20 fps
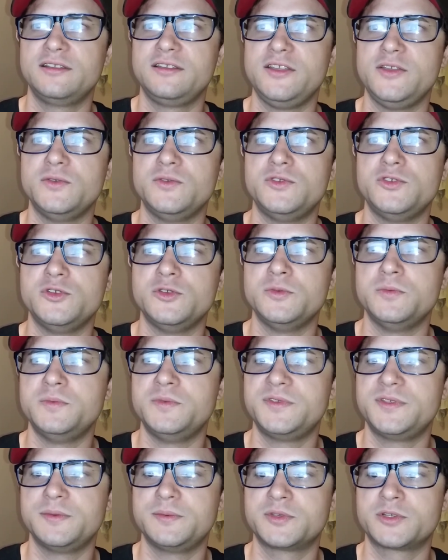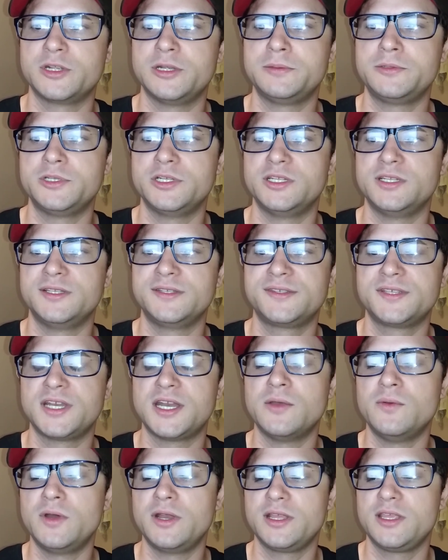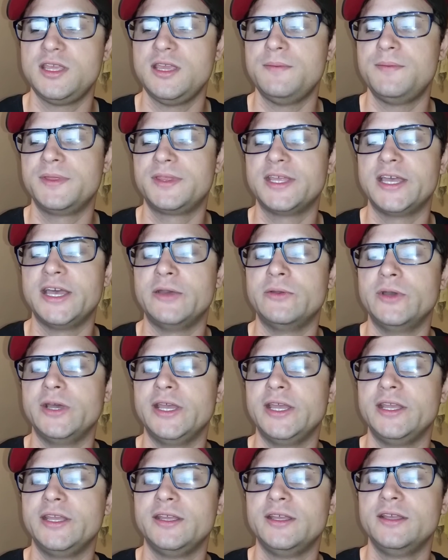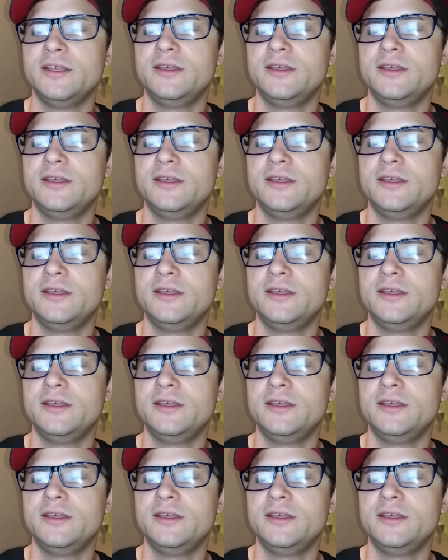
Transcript: YouTube subscriptions, and I want to keep it that way.